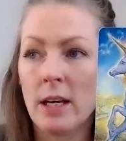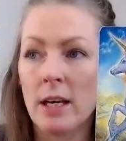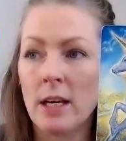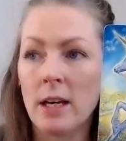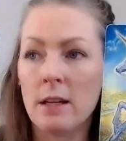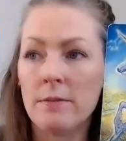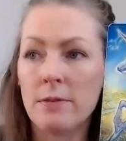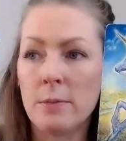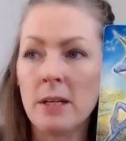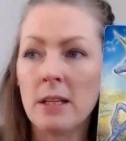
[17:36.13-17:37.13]
And
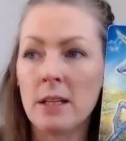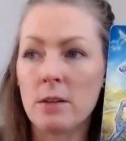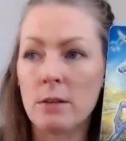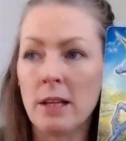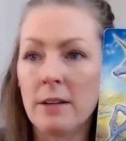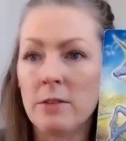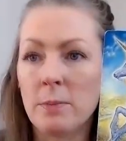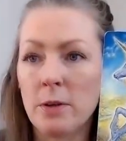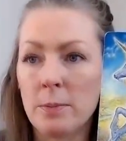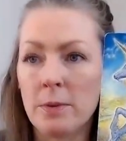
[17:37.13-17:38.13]
for me, like your life's
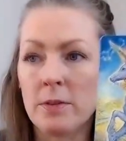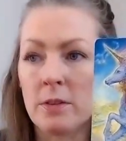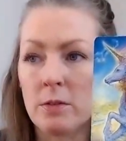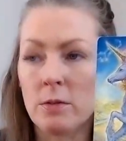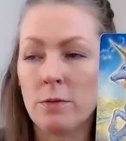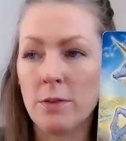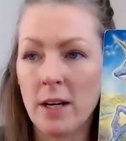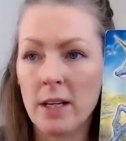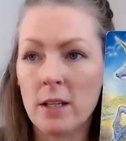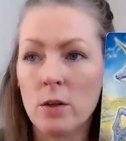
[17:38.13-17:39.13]
purpose is to
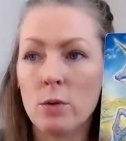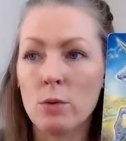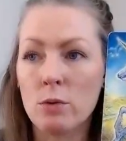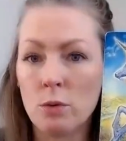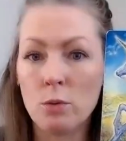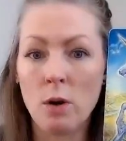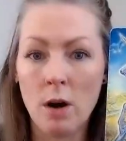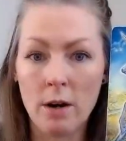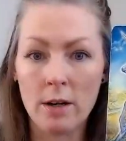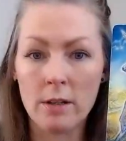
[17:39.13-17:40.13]
find who you
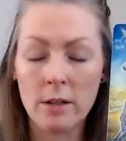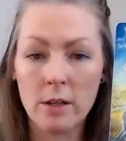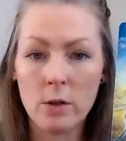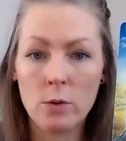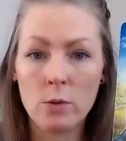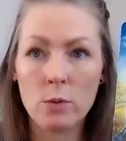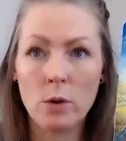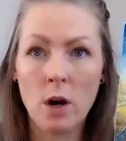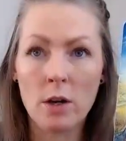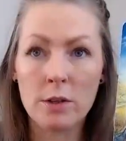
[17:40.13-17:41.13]
are, who
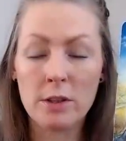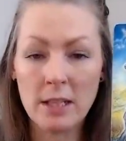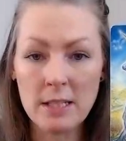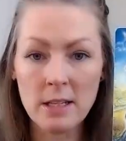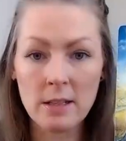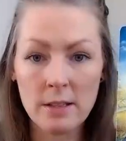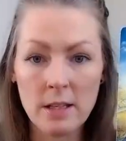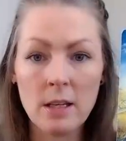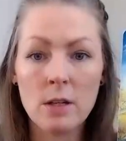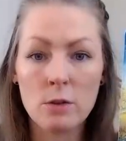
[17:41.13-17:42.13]

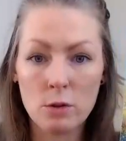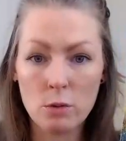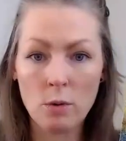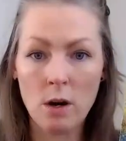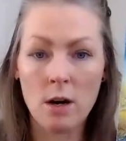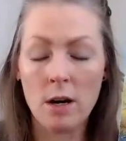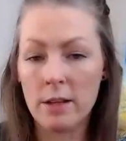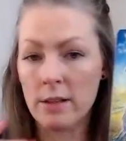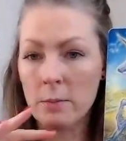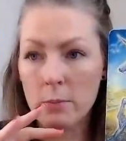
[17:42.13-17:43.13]
authentically you are,
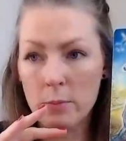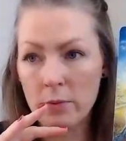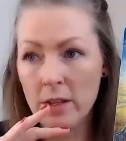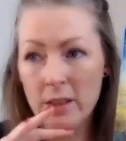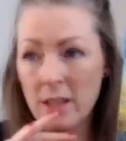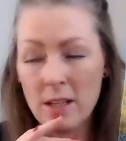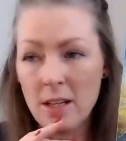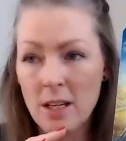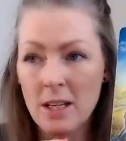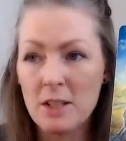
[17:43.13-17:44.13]
and then then
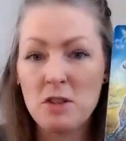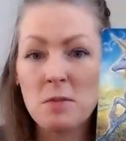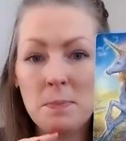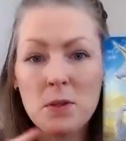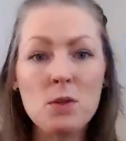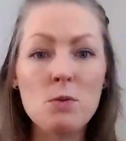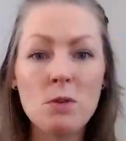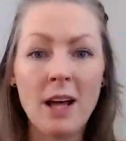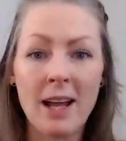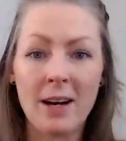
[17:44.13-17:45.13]
then spew
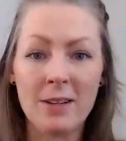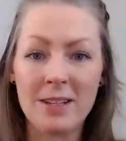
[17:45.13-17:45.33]
that out